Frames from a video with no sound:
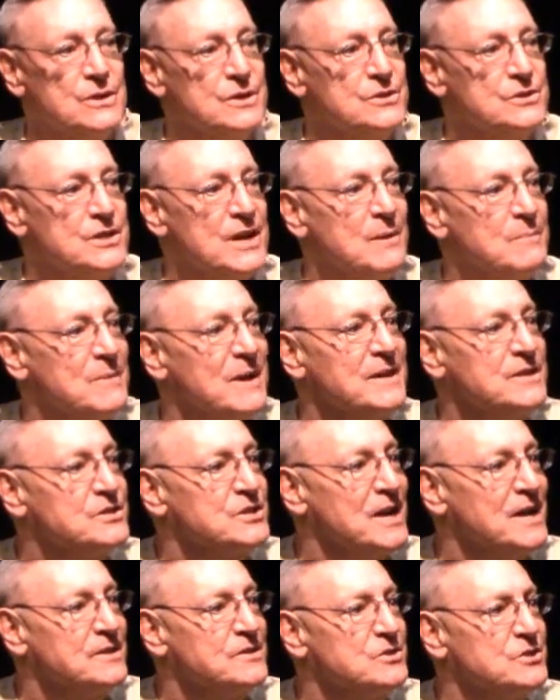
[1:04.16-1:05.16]
Does that make
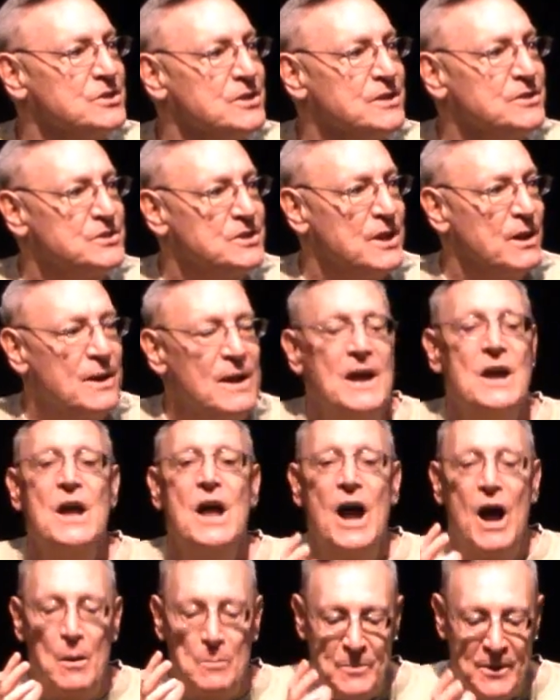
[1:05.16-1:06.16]
sense? It's
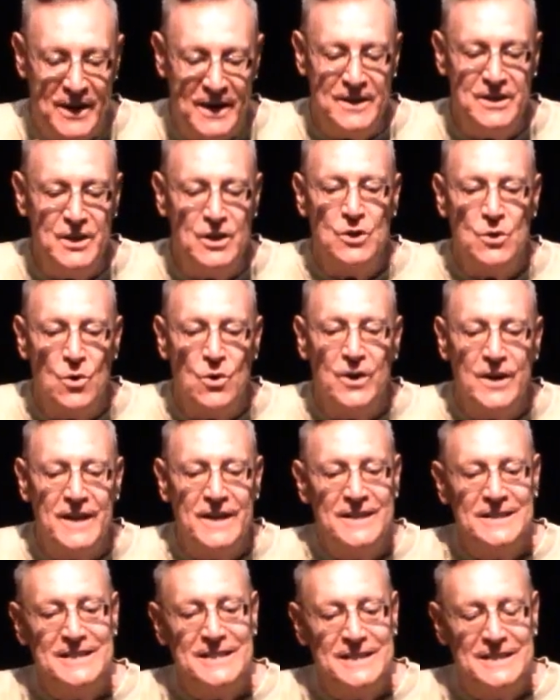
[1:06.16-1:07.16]

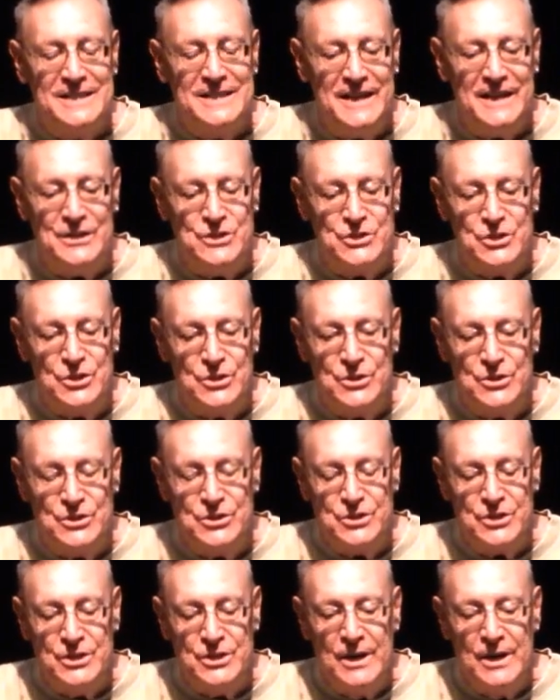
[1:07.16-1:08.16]
opinion-oriented
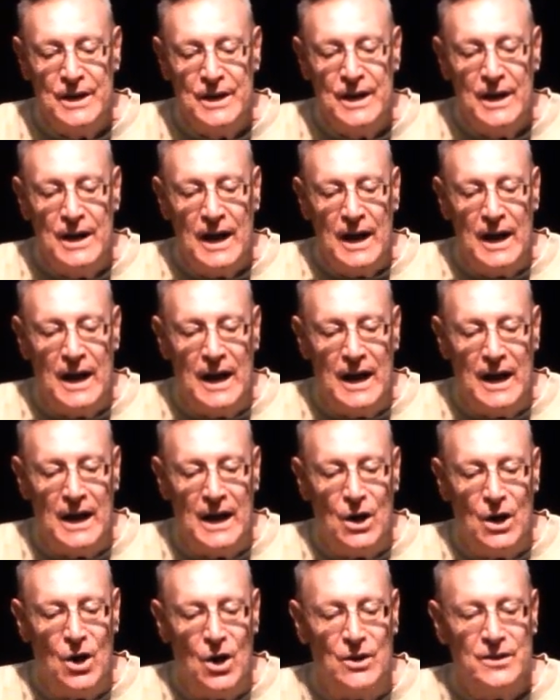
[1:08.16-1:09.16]
teachers
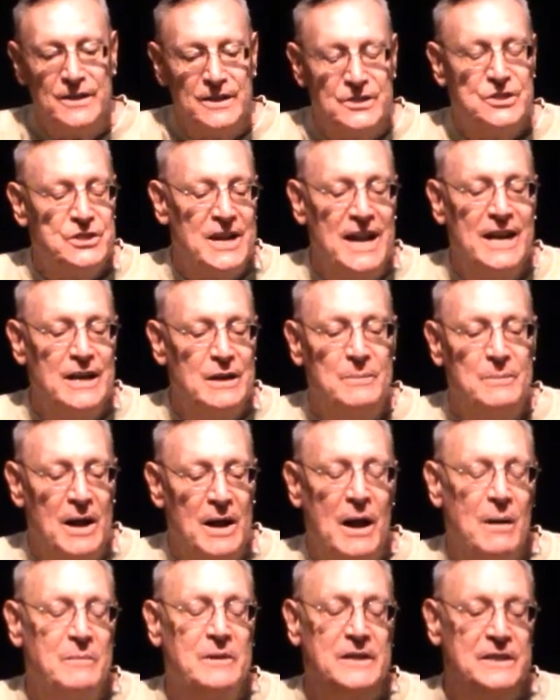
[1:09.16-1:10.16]
are these stand-up
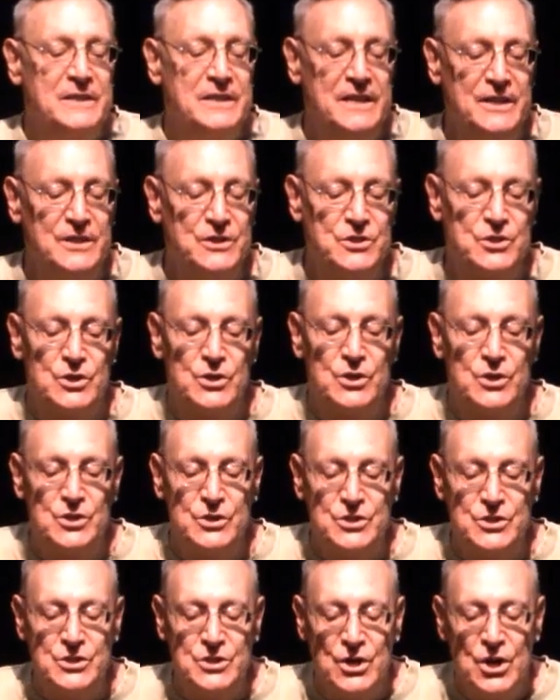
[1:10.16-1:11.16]
comedy
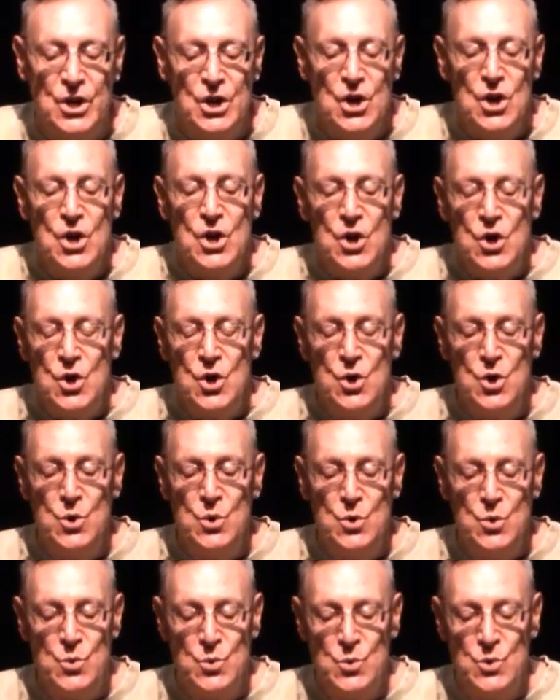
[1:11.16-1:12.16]
teachers
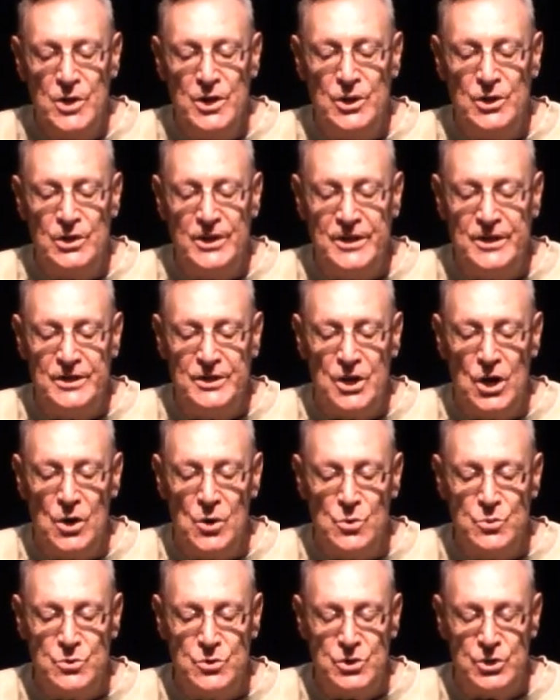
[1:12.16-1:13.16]
who really
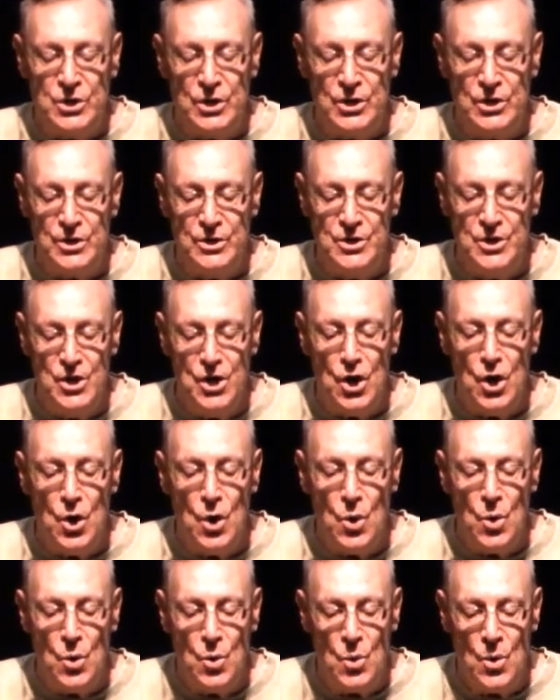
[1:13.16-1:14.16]
don't
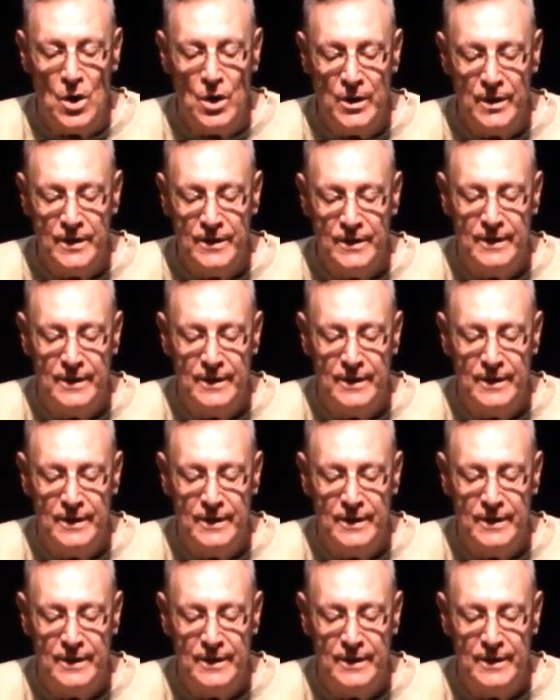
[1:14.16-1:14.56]
know